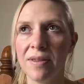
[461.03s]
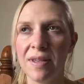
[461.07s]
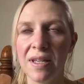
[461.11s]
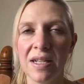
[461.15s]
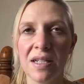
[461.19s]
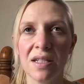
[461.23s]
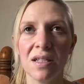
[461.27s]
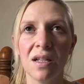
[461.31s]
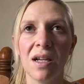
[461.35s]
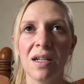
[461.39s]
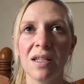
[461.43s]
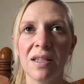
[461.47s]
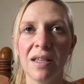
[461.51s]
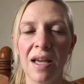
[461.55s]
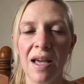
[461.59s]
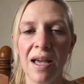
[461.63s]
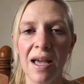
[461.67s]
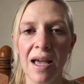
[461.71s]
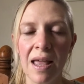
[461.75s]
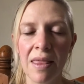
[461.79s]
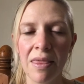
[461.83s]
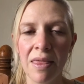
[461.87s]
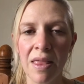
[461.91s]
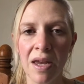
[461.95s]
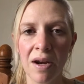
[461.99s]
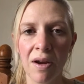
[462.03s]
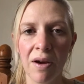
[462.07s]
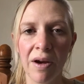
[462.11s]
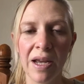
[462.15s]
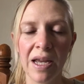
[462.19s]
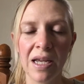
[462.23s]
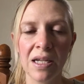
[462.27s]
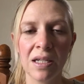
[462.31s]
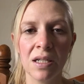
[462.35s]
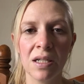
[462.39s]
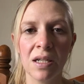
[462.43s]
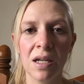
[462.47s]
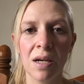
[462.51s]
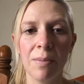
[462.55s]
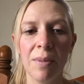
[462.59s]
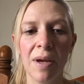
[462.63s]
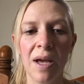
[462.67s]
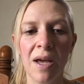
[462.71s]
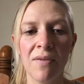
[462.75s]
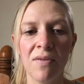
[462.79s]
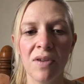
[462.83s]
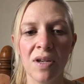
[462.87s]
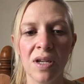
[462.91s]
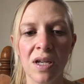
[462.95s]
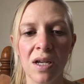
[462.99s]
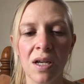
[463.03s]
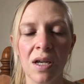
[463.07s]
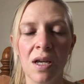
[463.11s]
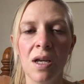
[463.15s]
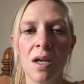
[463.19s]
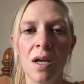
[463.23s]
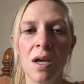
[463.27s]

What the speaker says: things like that, and then I ended up having